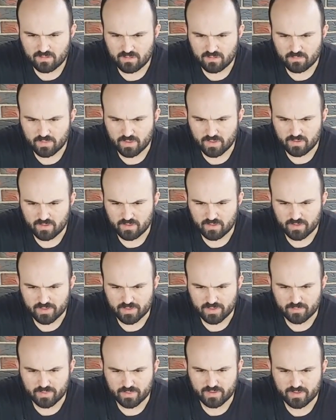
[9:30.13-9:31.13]

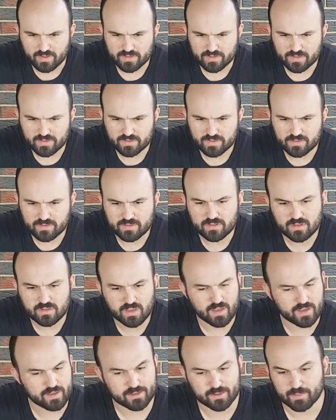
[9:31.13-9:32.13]
OEM parts.
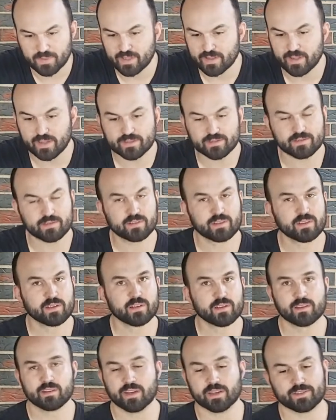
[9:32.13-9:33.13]
Hey, I mean, that's
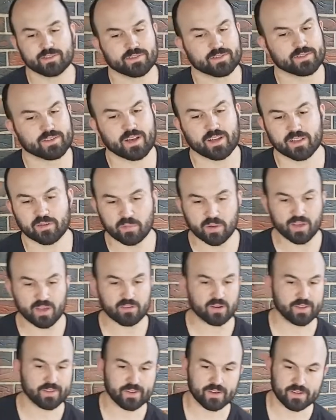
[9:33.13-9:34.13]
your solid bet
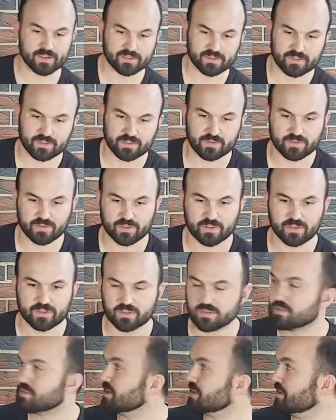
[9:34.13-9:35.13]
right there, is using the
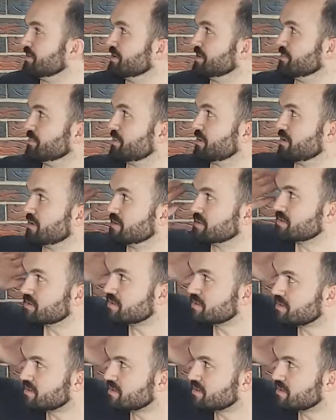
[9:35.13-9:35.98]
OEM parts.